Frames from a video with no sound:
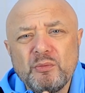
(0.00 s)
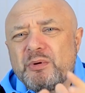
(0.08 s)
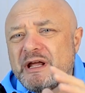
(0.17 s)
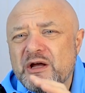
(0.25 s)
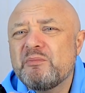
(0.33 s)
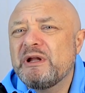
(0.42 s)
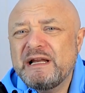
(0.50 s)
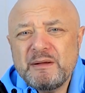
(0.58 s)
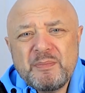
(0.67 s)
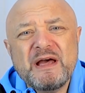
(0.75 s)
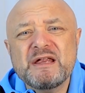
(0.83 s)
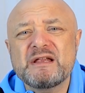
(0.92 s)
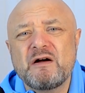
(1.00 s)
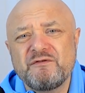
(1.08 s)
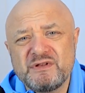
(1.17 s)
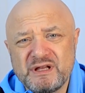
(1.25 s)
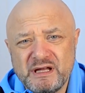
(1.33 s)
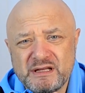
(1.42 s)
But it completely pissed down
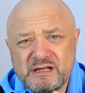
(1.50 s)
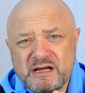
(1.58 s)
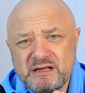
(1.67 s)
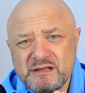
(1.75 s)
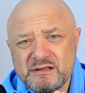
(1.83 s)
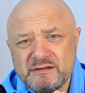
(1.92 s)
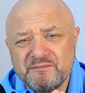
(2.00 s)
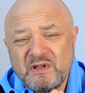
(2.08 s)
for 6 days.